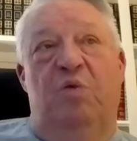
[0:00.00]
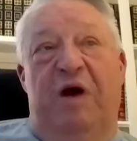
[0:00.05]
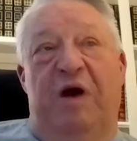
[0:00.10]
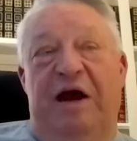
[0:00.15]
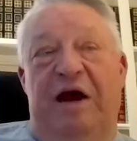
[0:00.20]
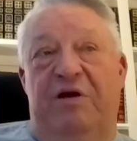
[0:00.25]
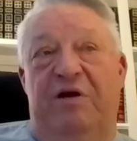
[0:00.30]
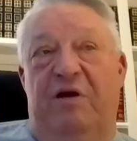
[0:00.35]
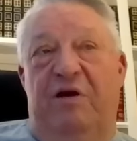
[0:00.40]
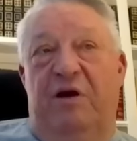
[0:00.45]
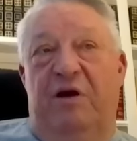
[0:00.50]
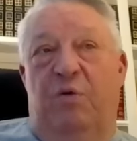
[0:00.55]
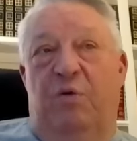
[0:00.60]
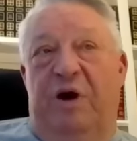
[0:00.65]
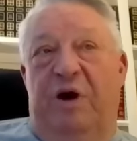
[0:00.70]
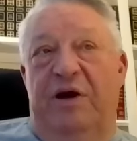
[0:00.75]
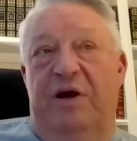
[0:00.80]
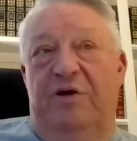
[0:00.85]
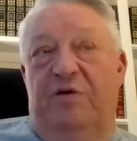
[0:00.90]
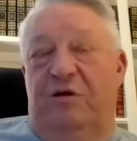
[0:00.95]
rider on a
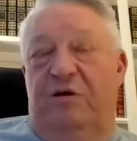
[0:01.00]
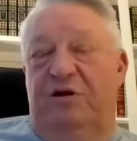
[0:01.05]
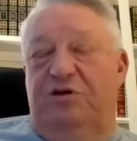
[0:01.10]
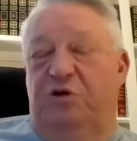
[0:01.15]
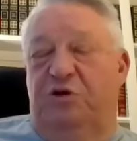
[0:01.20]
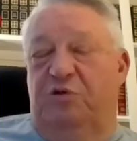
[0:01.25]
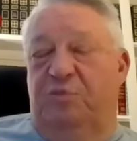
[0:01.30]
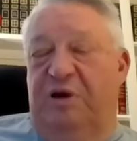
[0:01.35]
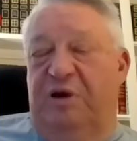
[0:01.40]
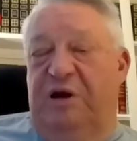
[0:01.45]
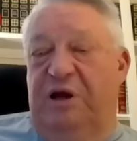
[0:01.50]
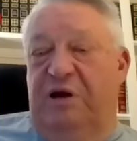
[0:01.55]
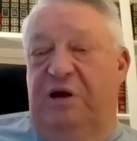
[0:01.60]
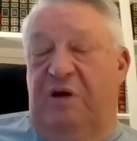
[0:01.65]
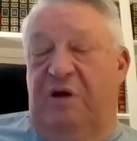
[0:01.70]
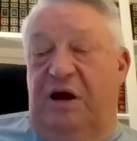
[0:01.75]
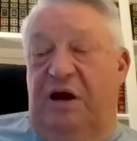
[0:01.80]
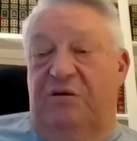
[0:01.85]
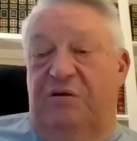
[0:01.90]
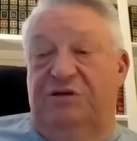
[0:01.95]
white horse with many
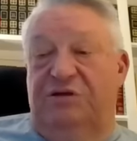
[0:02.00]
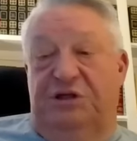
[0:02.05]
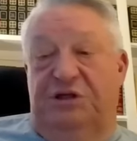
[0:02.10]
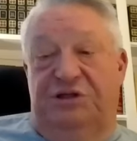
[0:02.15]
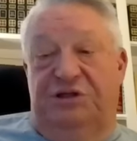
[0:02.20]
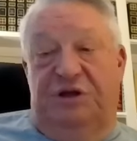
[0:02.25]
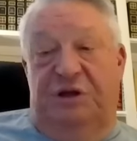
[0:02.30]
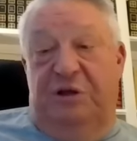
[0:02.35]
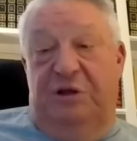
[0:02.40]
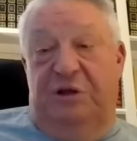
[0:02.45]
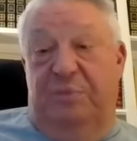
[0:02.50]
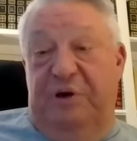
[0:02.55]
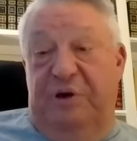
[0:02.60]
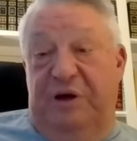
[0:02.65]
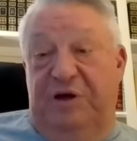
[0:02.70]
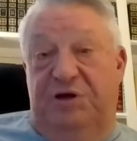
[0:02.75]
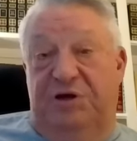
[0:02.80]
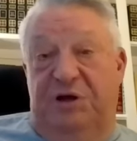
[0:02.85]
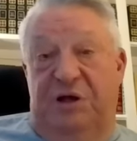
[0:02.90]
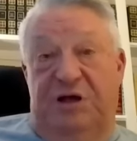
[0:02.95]
crowns. It's a
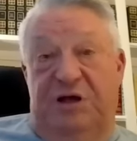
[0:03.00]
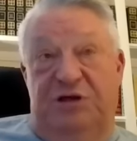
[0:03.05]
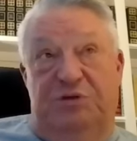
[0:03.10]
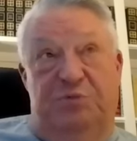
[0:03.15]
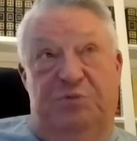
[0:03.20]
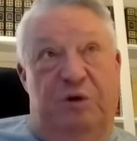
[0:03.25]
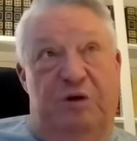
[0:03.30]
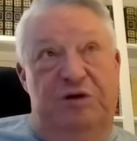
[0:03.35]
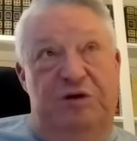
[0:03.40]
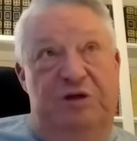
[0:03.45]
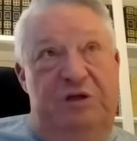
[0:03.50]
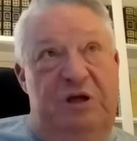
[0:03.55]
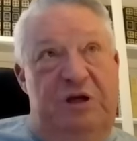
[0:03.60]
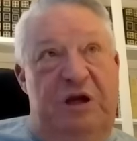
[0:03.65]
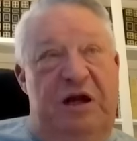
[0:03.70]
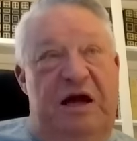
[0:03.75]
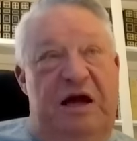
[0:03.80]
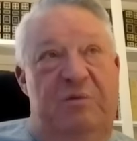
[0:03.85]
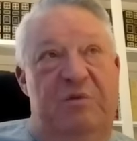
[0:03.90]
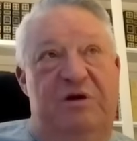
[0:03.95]
depiction, as most
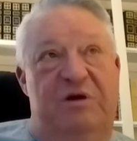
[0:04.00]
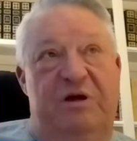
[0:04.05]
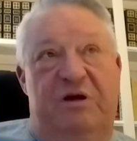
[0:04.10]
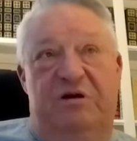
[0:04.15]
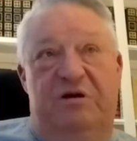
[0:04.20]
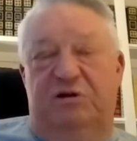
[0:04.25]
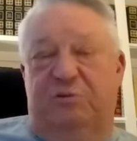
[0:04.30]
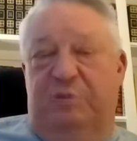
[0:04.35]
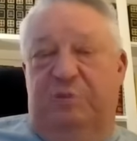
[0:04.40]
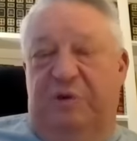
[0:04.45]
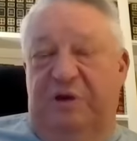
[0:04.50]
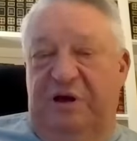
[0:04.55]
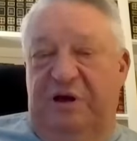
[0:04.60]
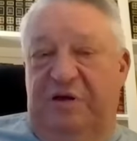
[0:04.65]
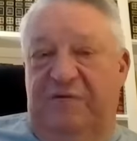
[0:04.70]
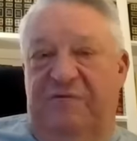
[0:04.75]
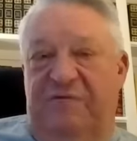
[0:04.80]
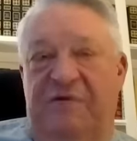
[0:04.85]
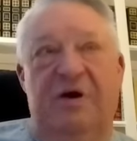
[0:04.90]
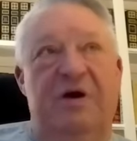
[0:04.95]
commentators
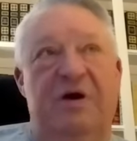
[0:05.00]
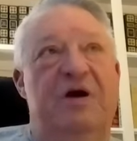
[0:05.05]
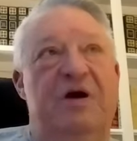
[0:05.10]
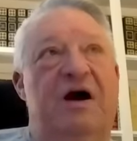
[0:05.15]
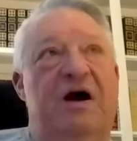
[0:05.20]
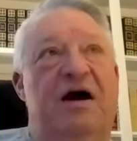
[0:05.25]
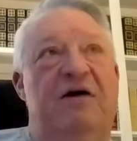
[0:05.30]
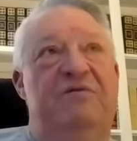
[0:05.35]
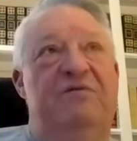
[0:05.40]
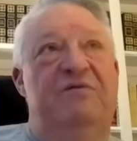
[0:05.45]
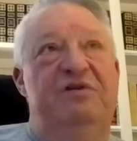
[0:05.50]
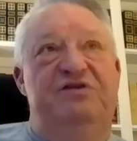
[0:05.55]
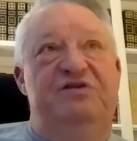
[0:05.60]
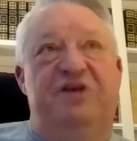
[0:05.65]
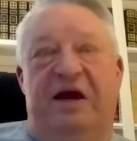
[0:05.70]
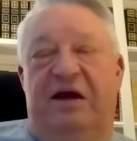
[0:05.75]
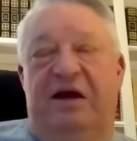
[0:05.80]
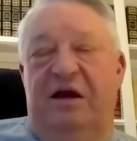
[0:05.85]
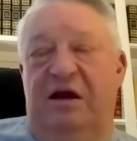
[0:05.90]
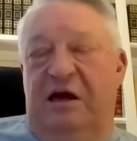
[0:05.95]
believe, of the
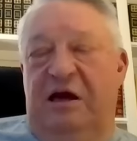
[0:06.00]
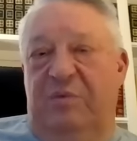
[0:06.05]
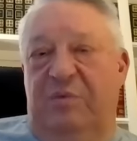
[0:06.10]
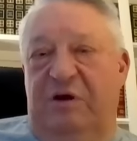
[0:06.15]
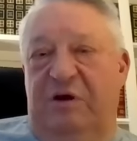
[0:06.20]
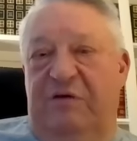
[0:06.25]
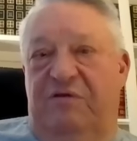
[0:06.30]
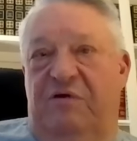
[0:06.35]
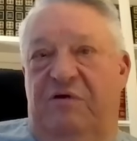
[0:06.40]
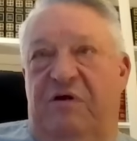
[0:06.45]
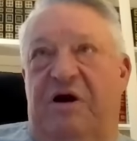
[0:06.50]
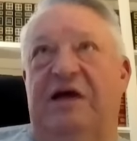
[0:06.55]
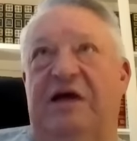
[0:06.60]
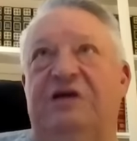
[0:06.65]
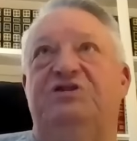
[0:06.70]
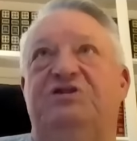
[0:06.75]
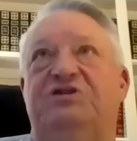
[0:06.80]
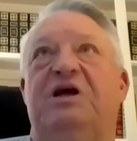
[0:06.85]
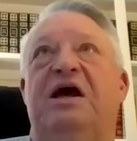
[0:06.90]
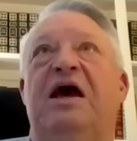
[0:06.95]
second coming of
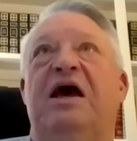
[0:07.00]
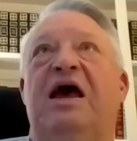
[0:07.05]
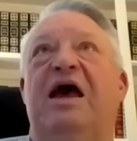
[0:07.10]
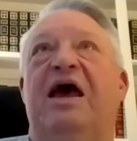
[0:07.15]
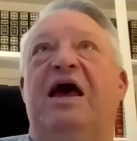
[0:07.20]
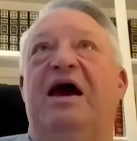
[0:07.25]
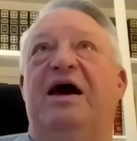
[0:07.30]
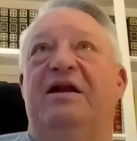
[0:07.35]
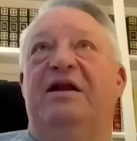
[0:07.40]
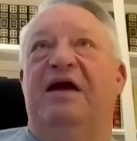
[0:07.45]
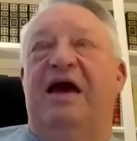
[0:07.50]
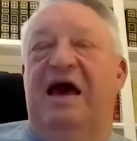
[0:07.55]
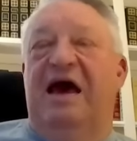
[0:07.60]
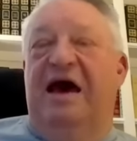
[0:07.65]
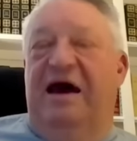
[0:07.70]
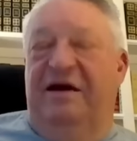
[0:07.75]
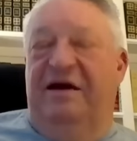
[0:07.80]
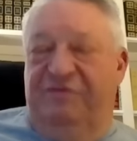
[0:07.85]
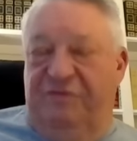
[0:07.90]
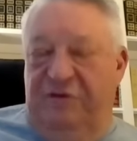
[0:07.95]
Christ. And
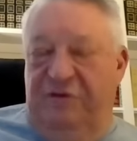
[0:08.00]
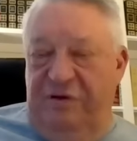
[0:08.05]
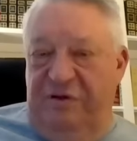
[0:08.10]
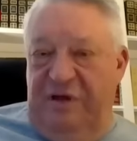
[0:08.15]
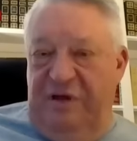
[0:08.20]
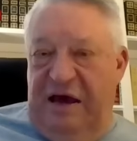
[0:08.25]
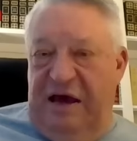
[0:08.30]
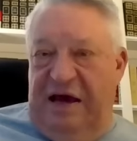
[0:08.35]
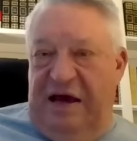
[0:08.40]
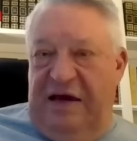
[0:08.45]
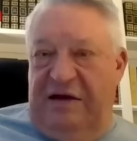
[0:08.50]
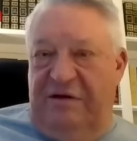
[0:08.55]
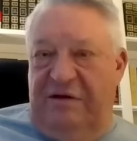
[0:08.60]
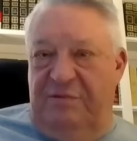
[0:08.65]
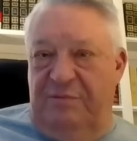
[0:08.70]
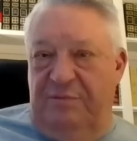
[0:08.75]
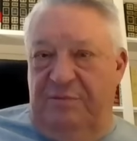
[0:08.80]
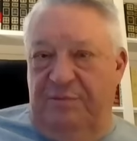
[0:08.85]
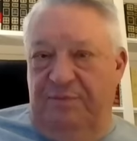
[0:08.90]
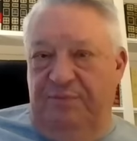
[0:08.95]
after that,